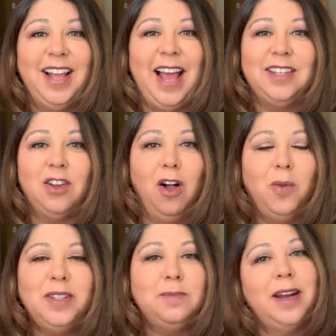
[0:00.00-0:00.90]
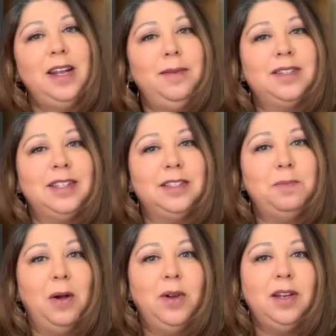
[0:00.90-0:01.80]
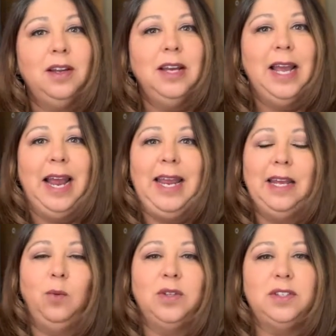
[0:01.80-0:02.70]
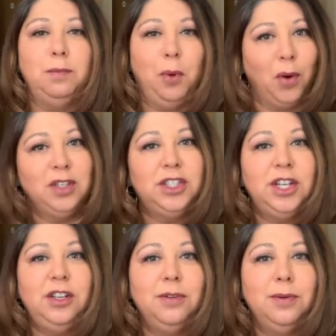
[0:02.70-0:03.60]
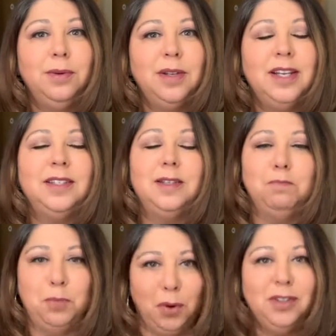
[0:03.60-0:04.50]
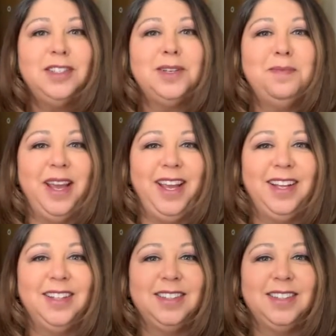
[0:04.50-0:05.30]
As always, my name is Liz Bowen, and what's important to you is important to me.